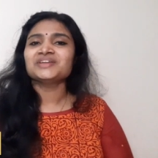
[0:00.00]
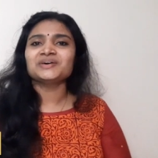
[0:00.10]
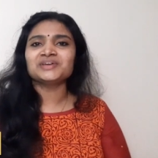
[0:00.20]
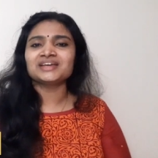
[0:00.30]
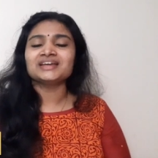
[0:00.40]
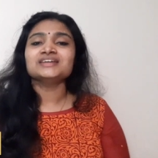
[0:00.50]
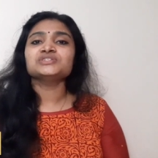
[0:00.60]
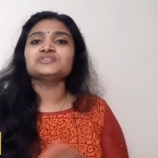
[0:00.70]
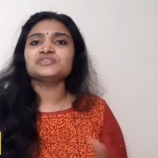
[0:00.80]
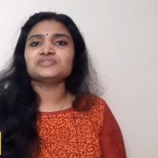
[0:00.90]
Okay,
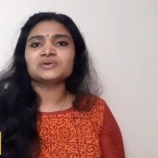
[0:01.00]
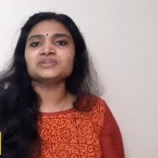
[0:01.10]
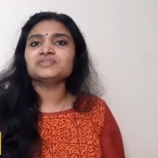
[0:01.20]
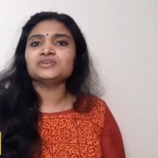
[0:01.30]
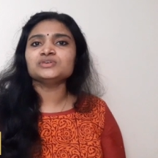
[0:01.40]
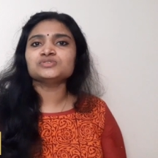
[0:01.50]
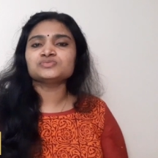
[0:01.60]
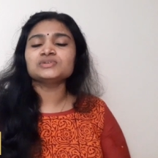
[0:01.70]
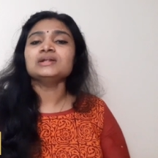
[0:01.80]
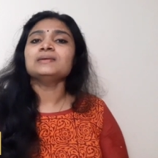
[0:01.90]
so if you found the video
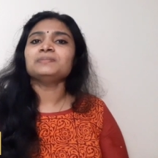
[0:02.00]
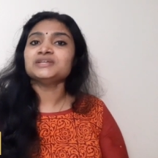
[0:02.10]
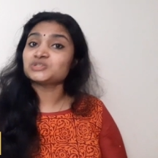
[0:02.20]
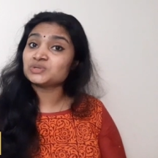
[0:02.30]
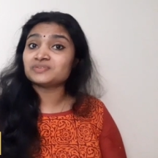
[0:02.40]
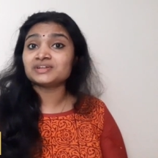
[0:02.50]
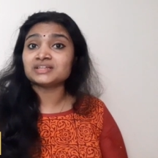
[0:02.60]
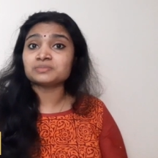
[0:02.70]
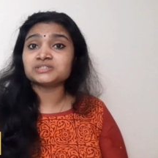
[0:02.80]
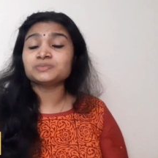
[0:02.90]
useful, please do give it a
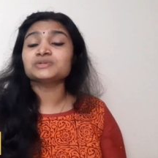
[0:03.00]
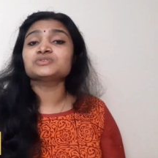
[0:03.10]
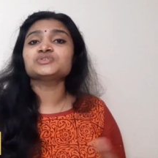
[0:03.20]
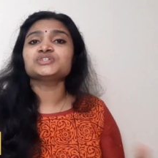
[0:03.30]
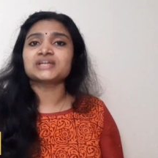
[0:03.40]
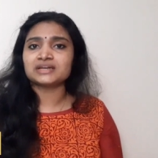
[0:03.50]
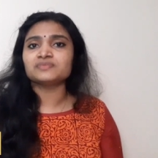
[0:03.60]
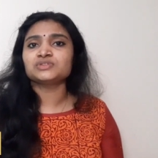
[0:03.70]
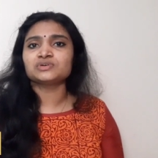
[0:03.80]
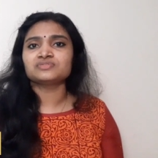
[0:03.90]
thumbs up and also share it
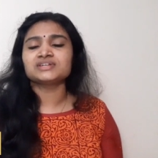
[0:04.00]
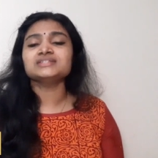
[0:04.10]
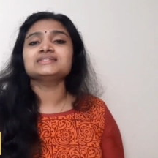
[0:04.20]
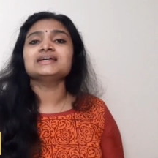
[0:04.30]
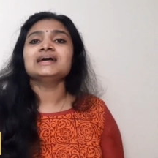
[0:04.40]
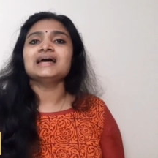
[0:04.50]
with your friends.